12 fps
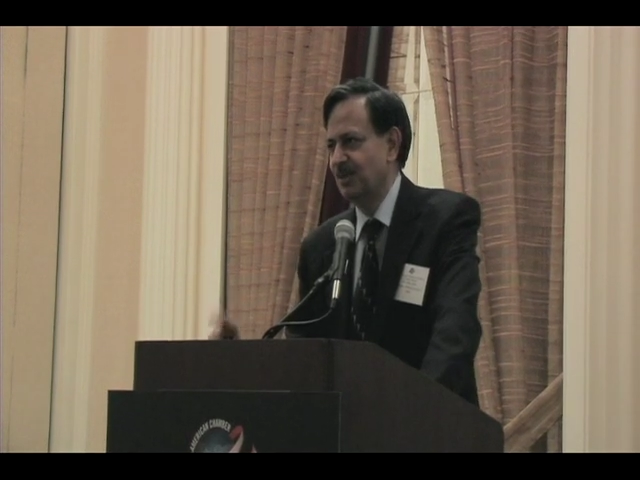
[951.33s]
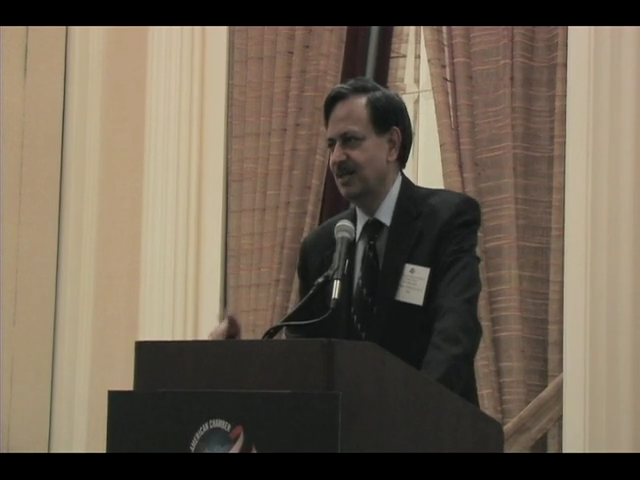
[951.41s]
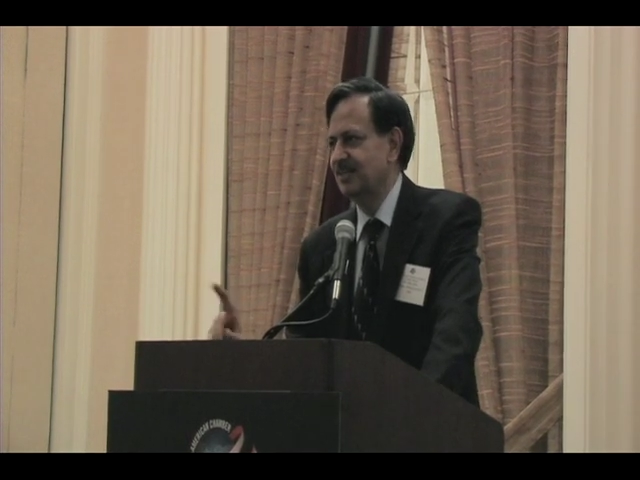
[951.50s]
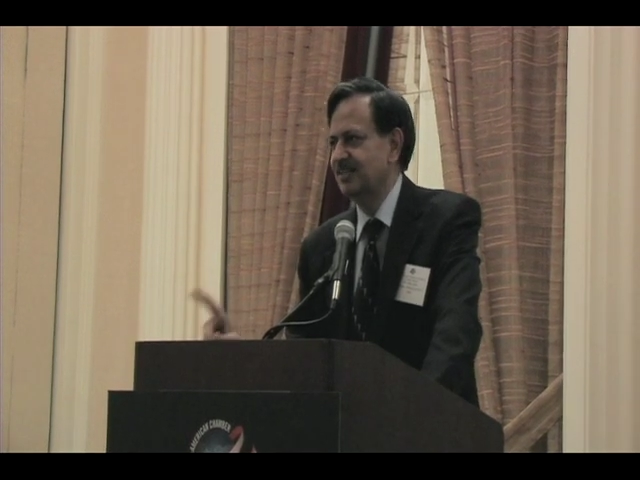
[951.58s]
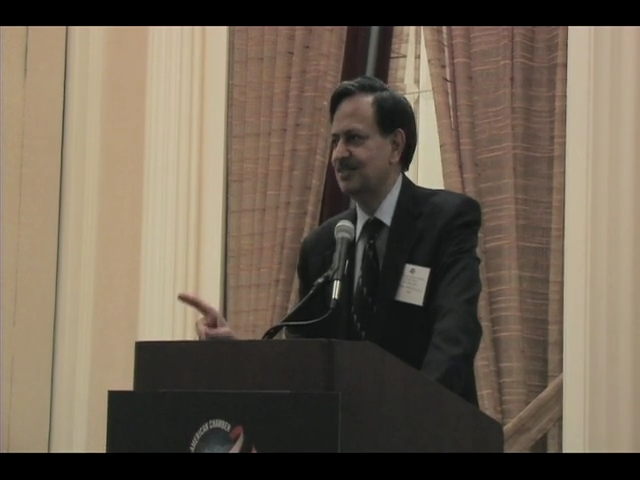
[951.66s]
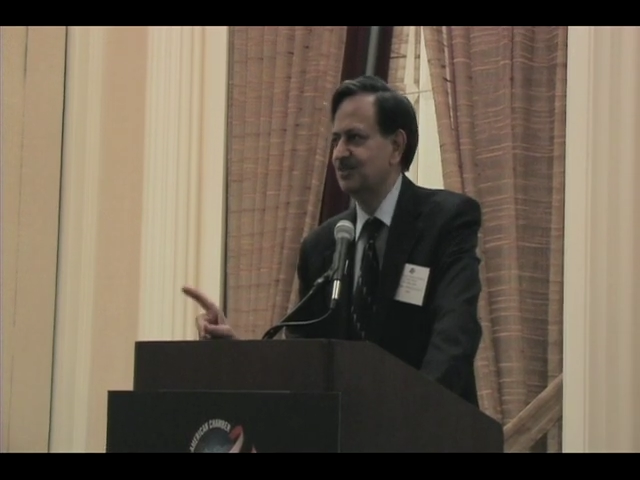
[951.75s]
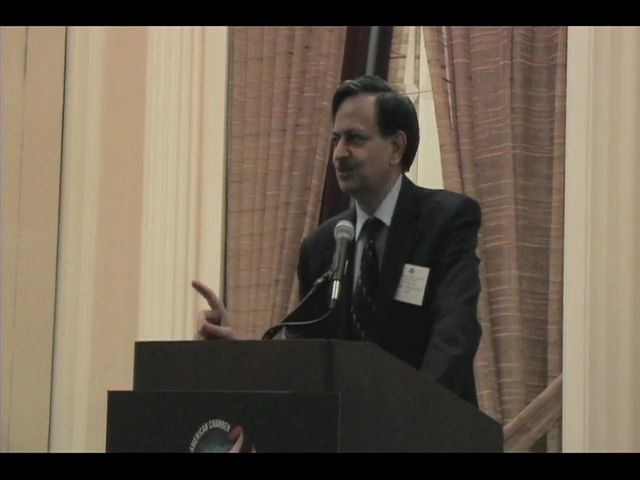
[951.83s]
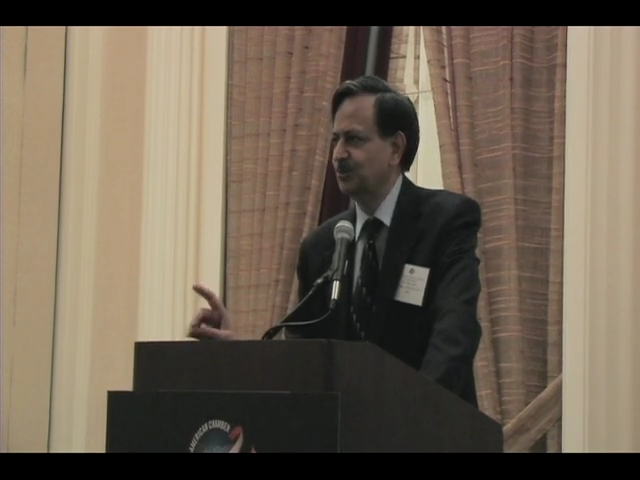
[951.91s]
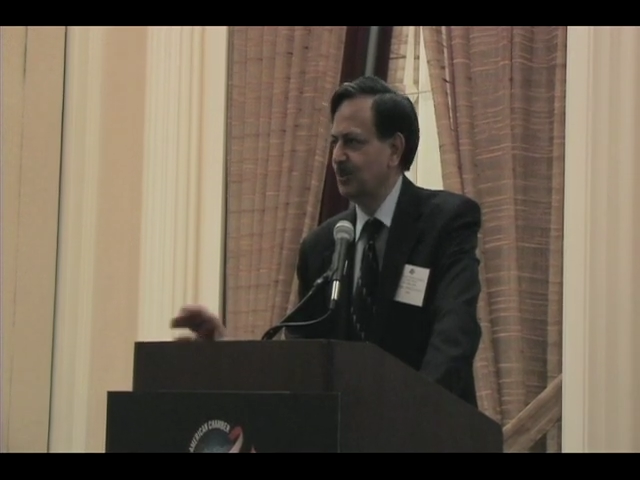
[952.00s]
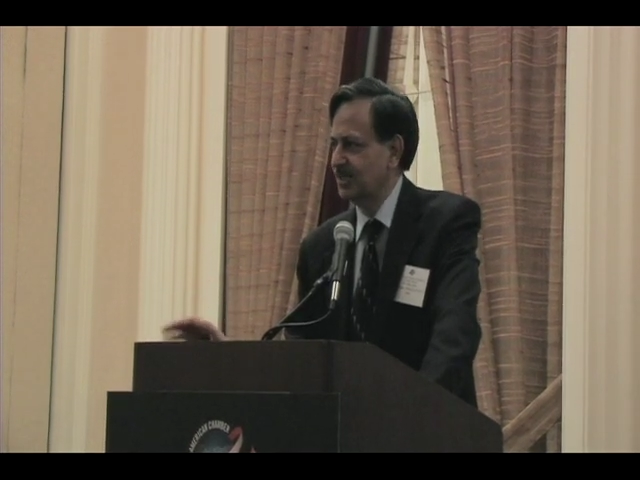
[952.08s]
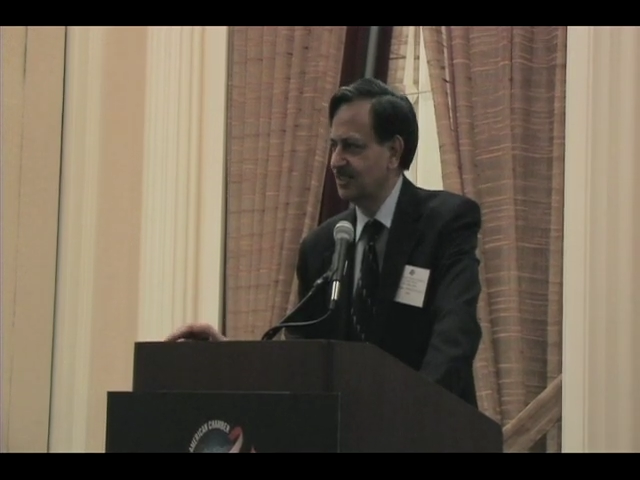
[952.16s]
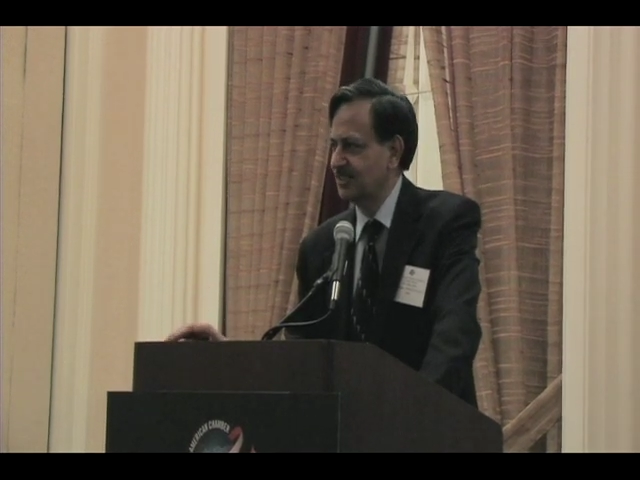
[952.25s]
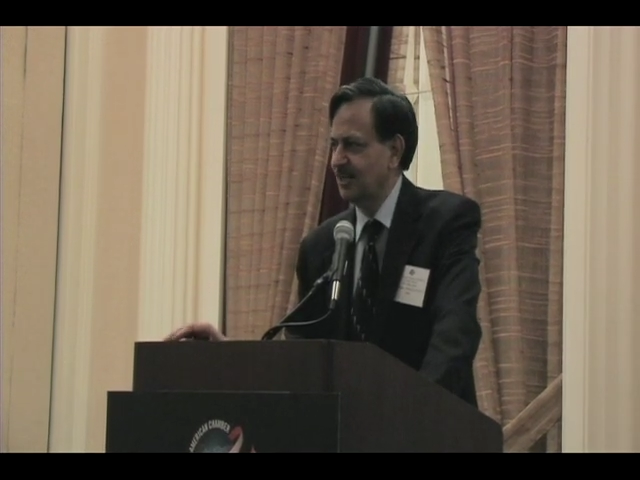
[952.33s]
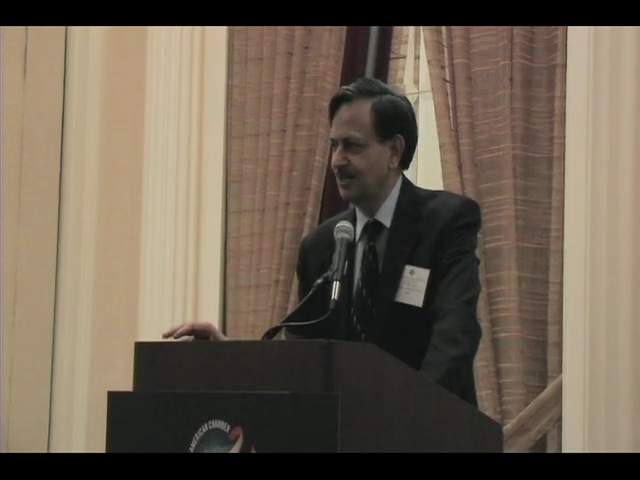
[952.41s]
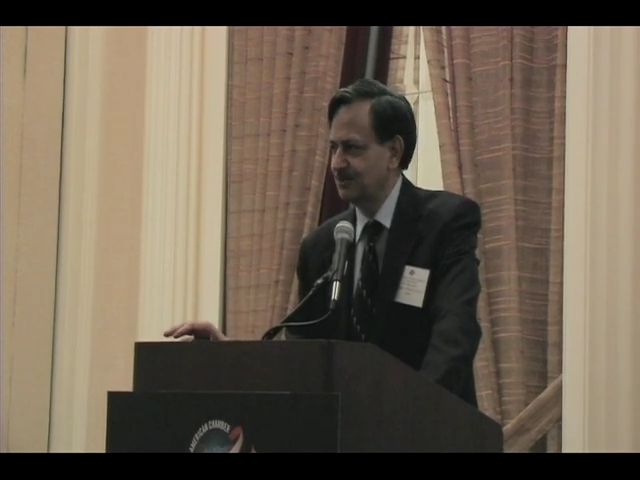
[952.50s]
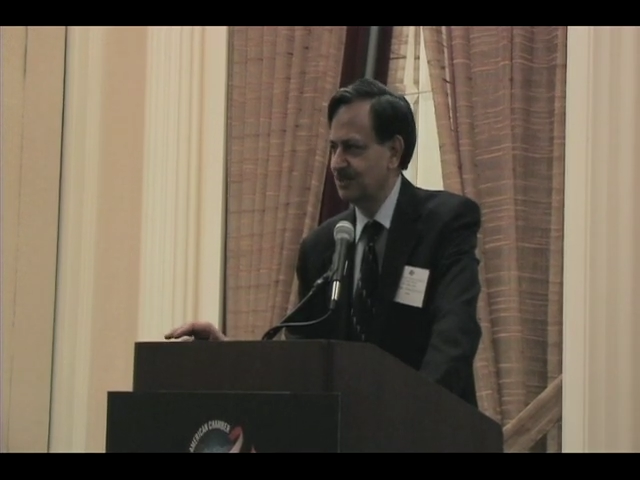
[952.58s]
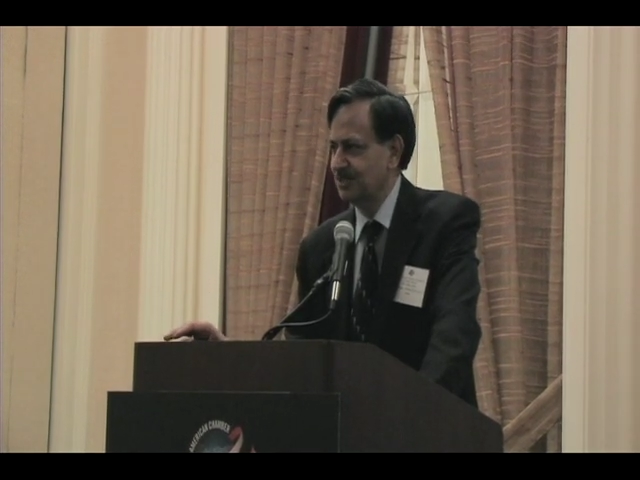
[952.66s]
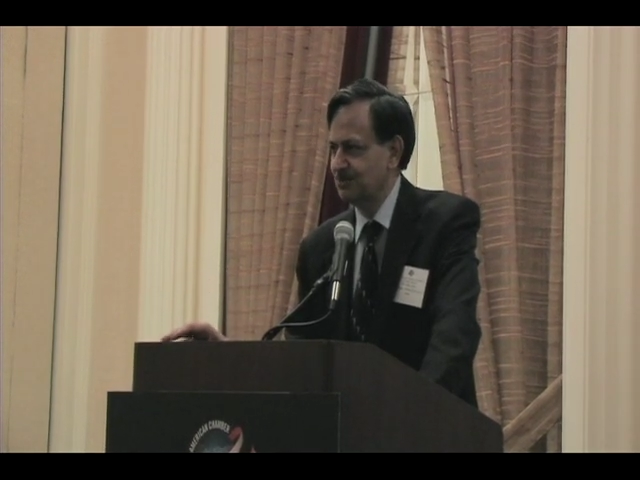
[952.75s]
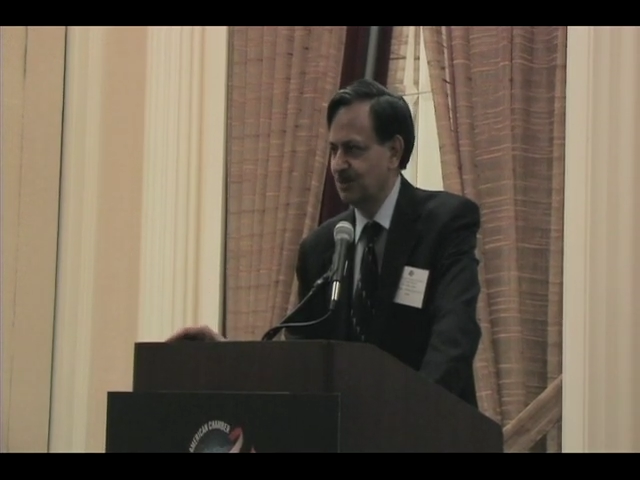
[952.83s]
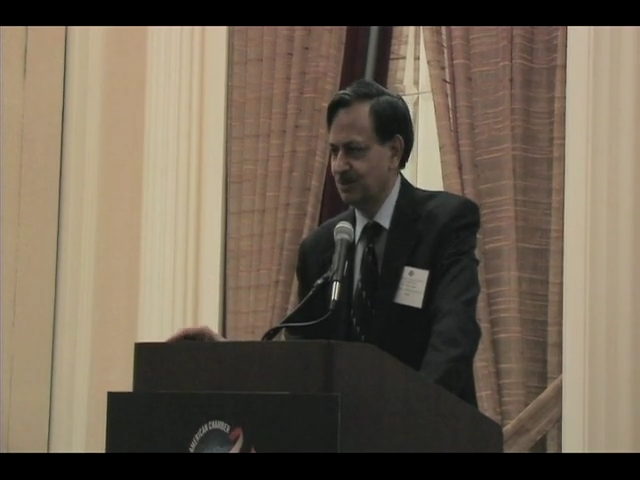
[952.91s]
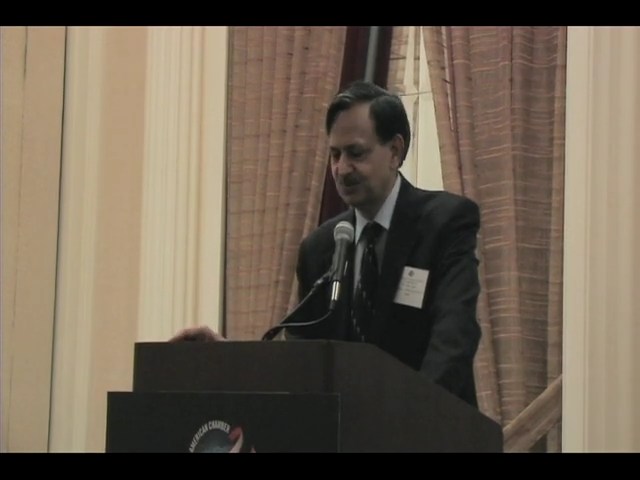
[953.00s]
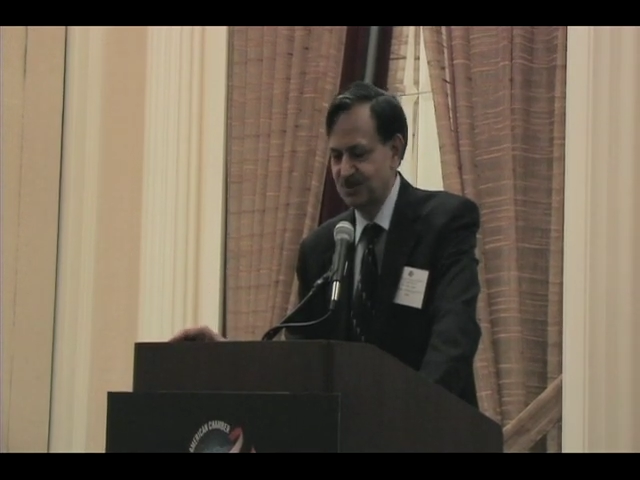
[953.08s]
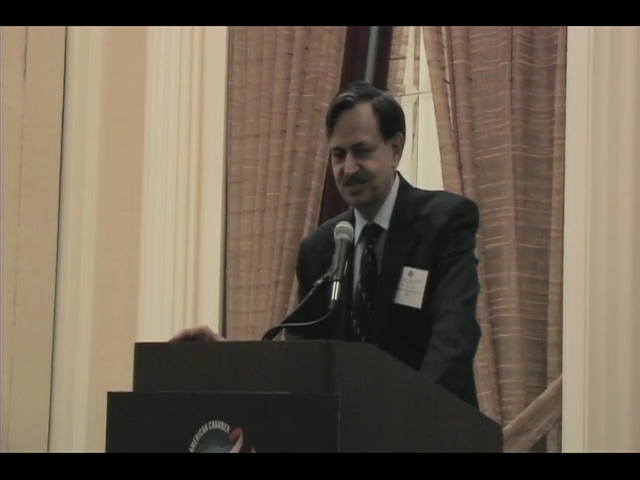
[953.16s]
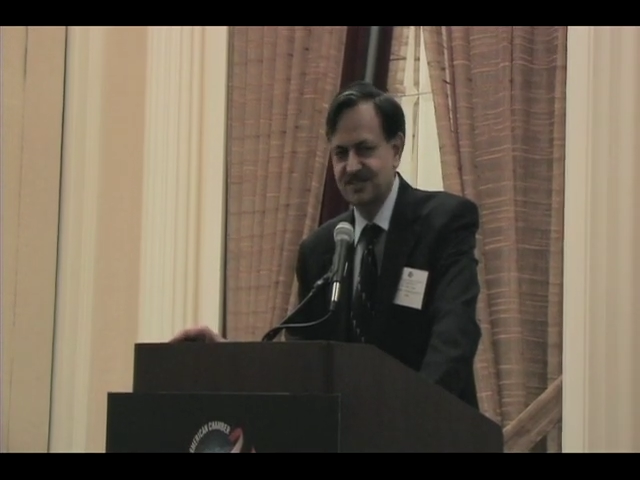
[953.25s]
1:1,000
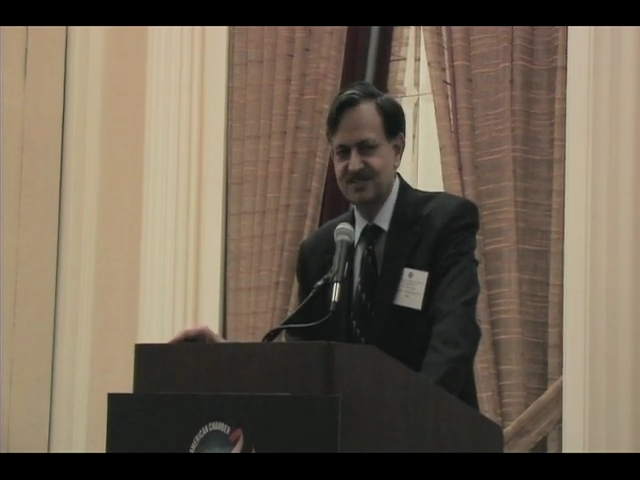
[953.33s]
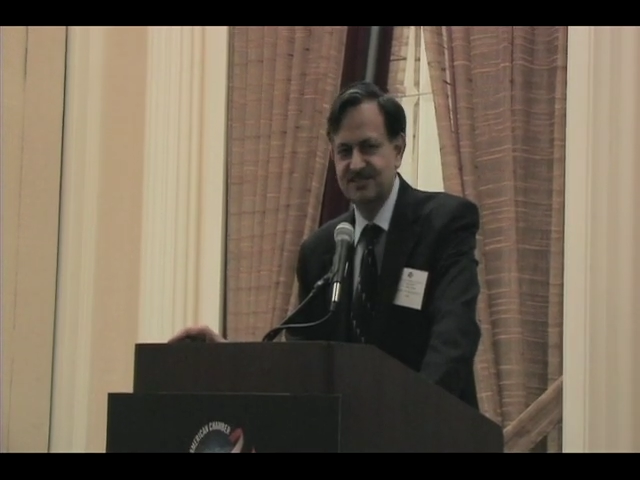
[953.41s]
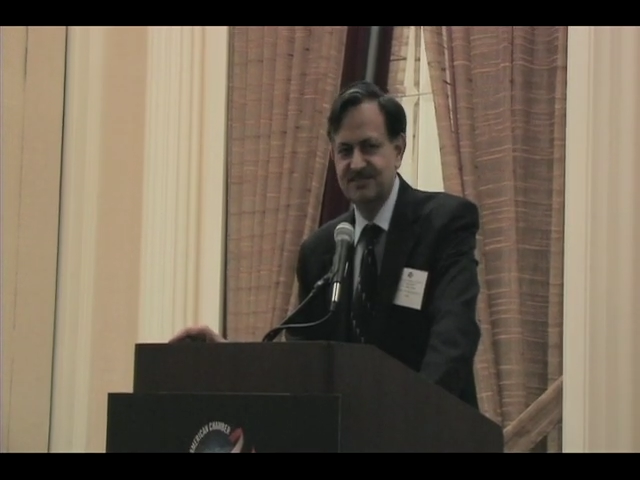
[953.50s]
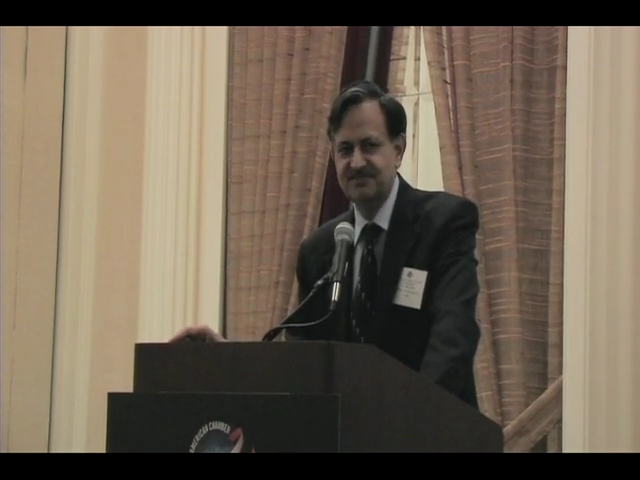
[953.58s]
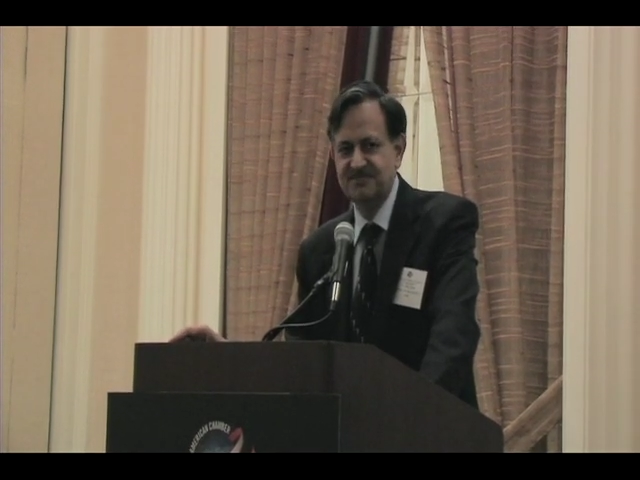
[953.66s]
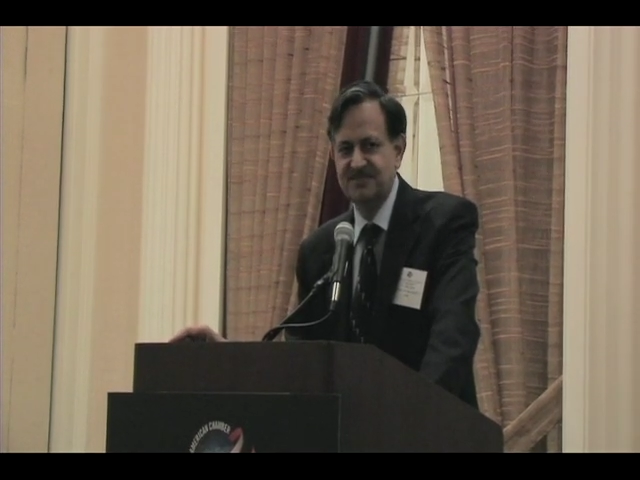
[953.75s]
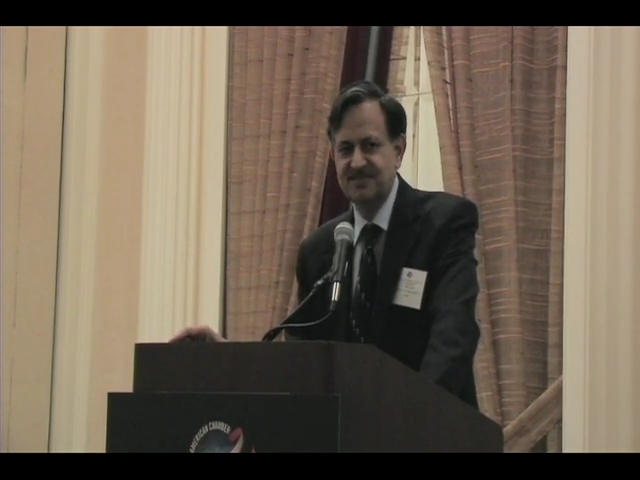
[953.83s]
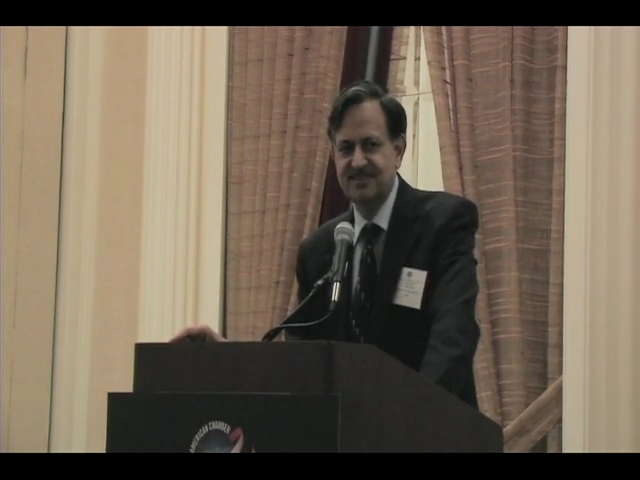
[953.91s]
population?